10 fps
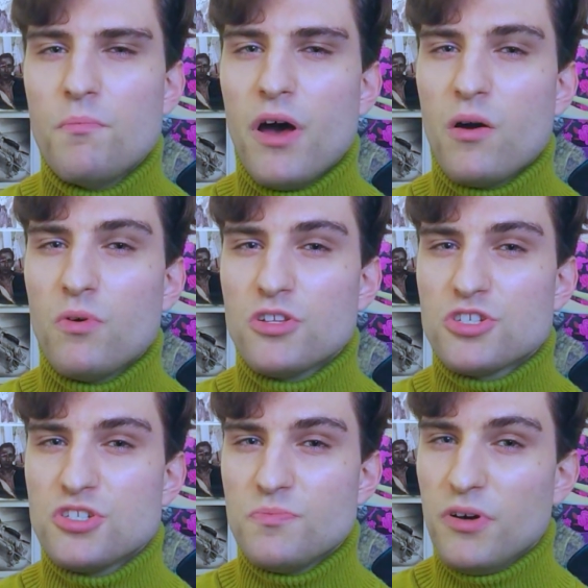by
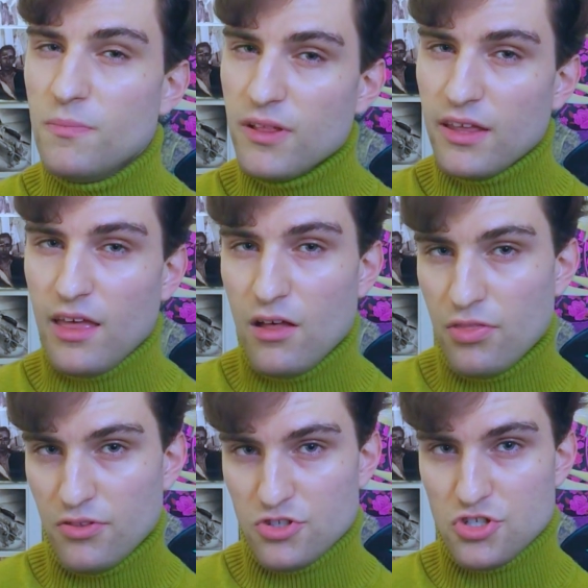which the public
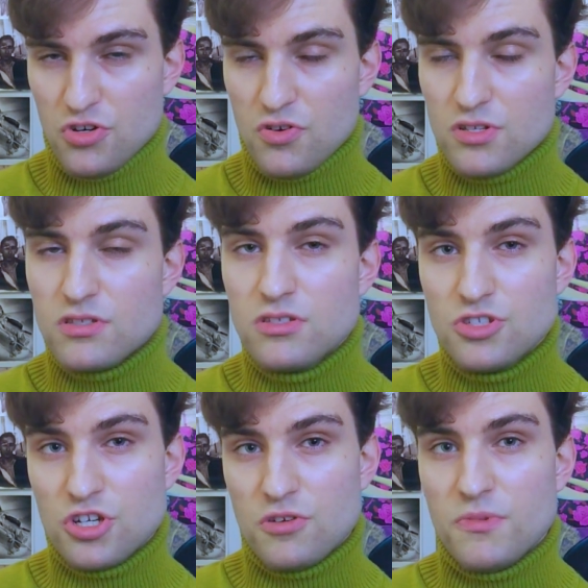health insurance in
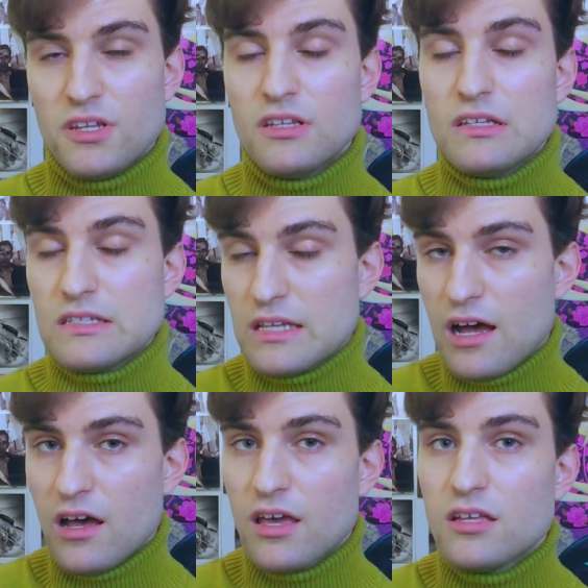Germany
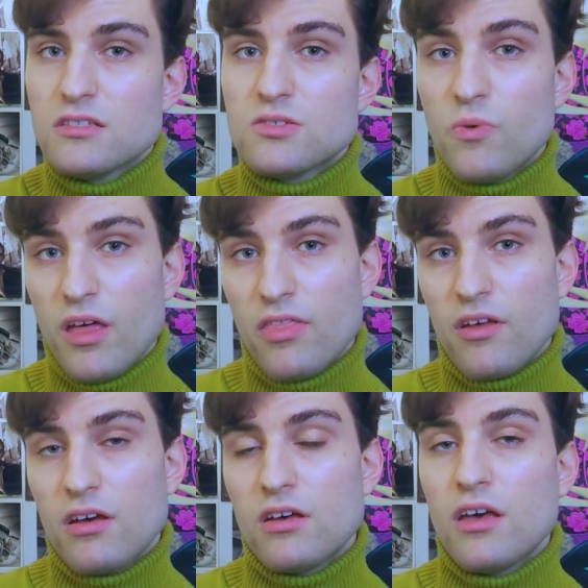decides
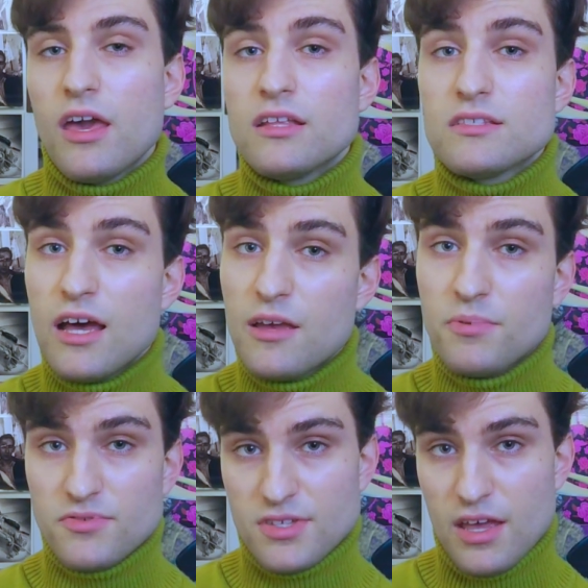whether a
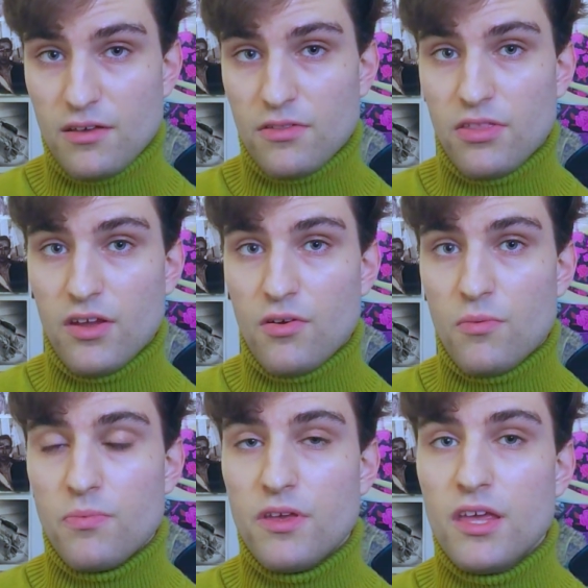type of
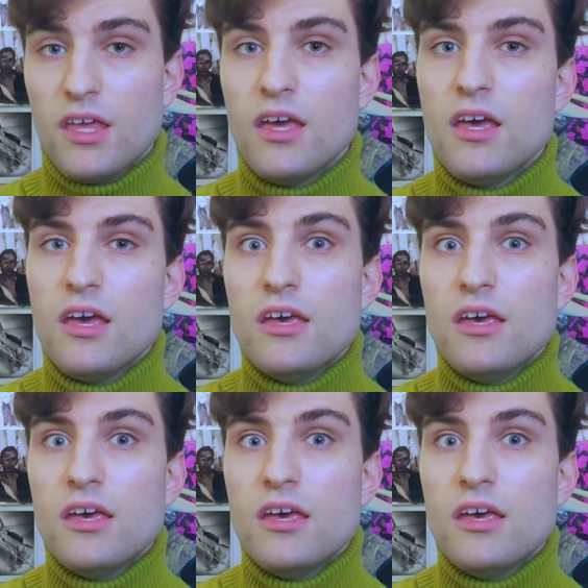psychotherapy